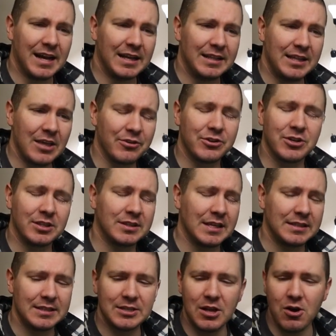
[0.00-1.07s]
The other good
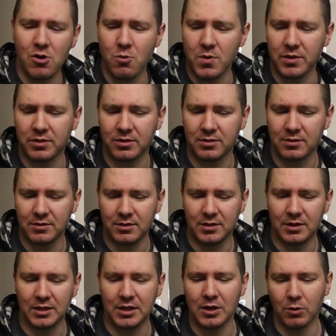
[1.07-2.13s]
thing to know with
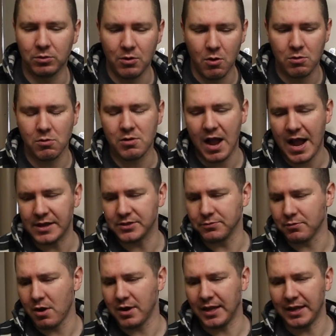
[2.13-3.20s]
you know local guys
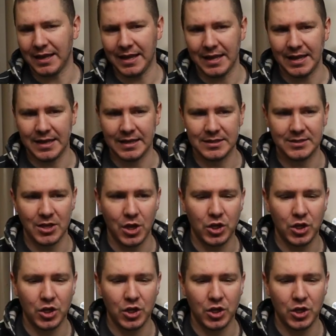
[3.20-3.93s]
running is